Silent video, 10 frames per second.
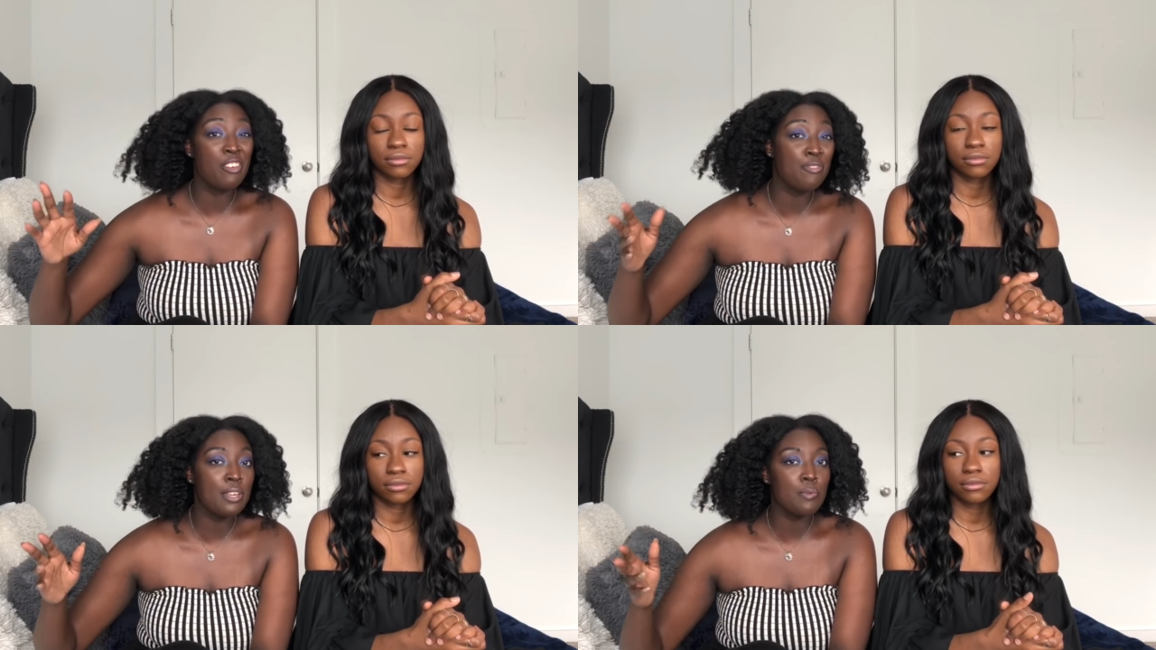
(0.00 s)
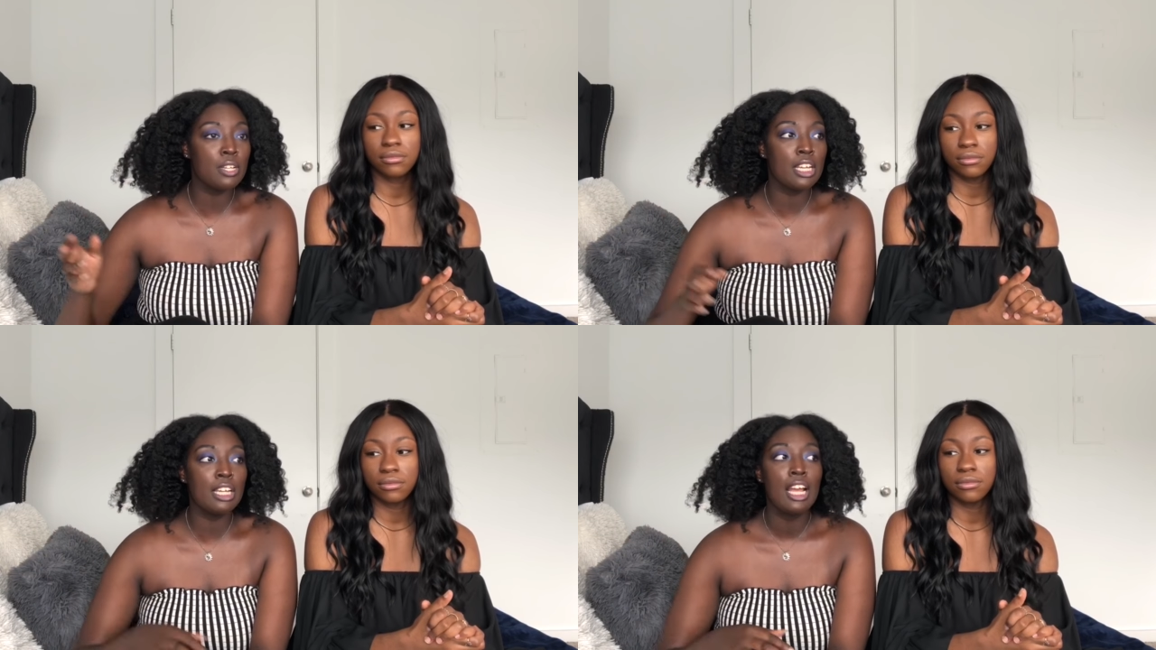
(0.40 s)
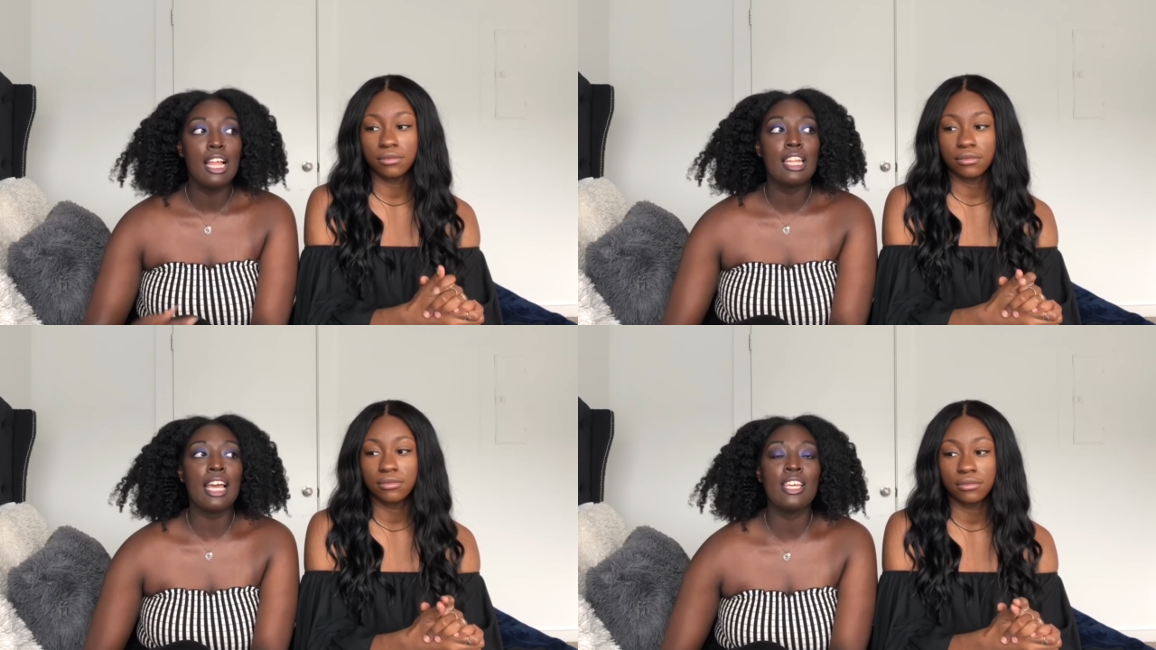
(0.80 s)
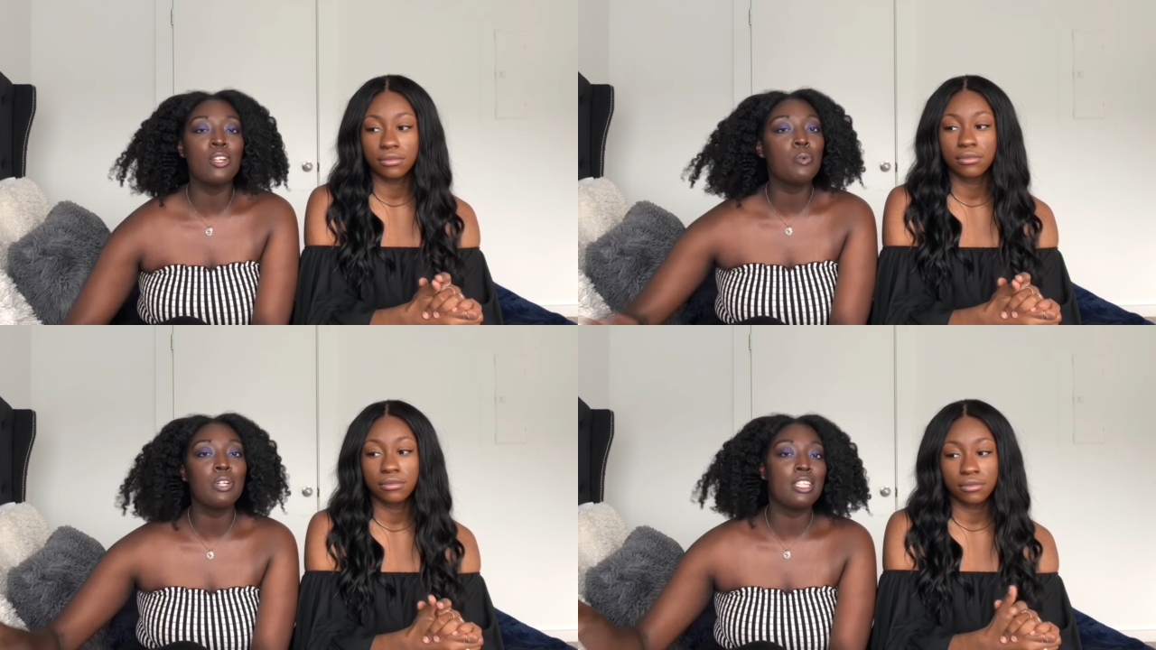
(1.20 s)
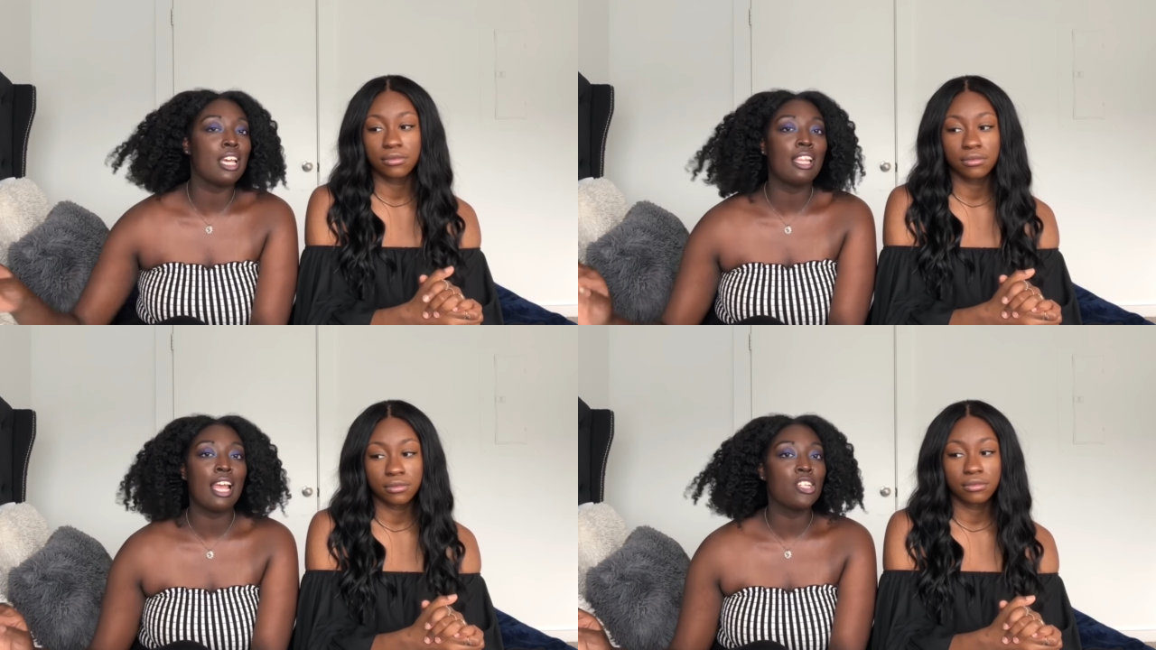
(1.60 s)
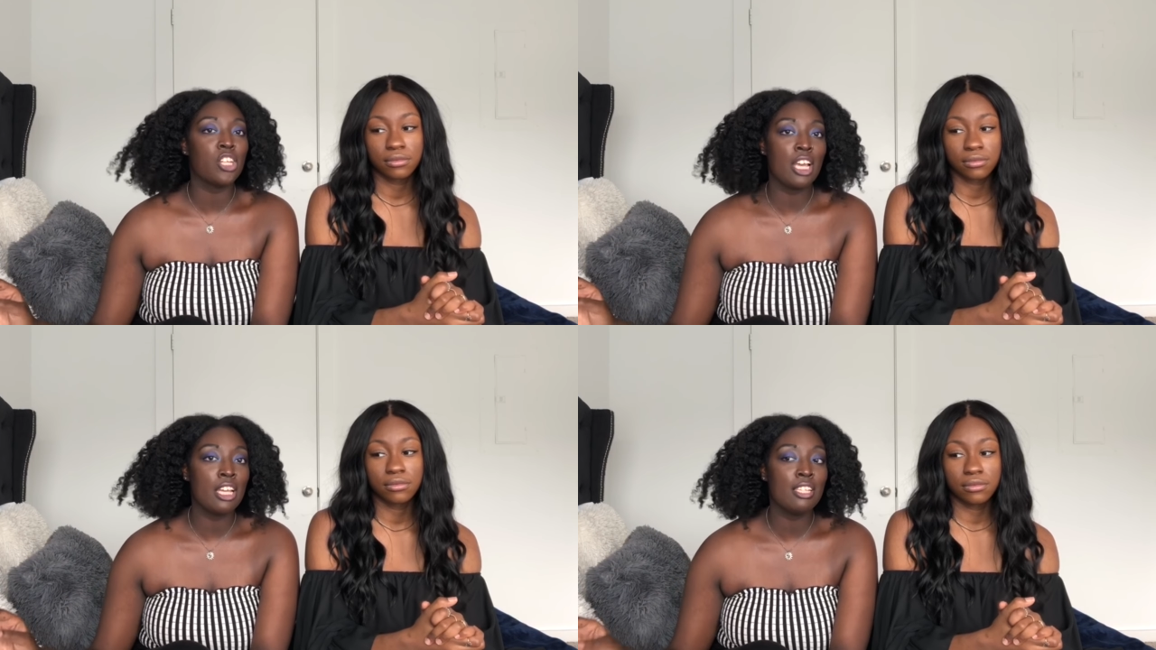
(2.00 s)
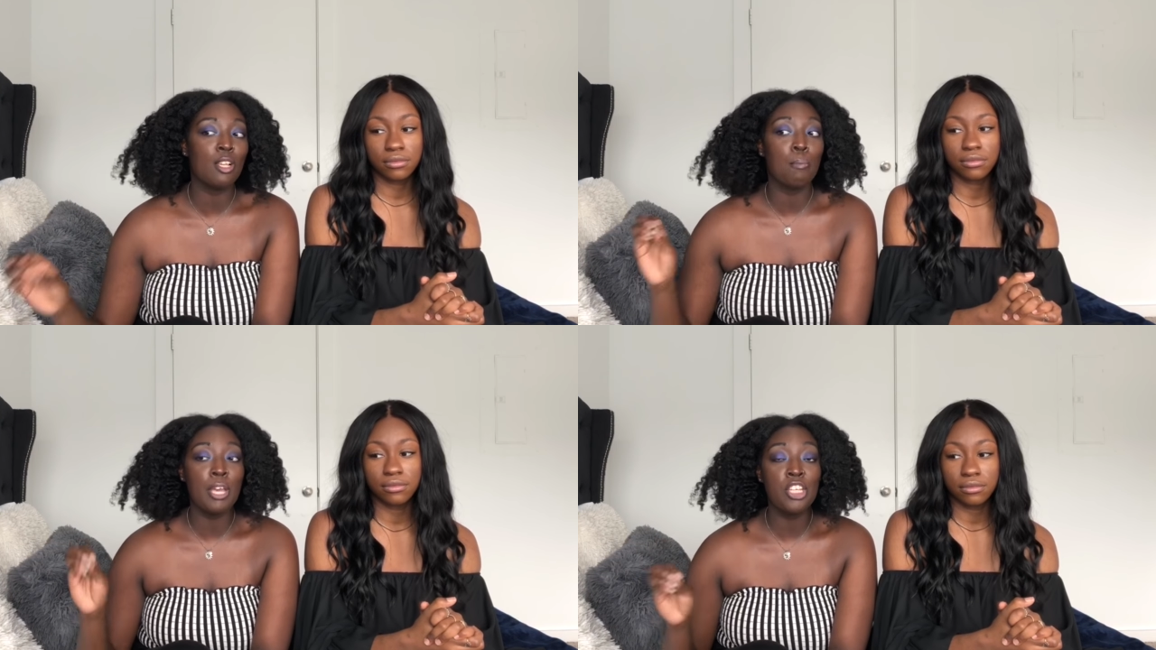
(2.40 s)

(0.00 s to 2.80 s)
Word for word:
Speaker 1: a iffy one, mm -hmm. like you don't want to take that chance. Mm -hmm. So mm-hmm.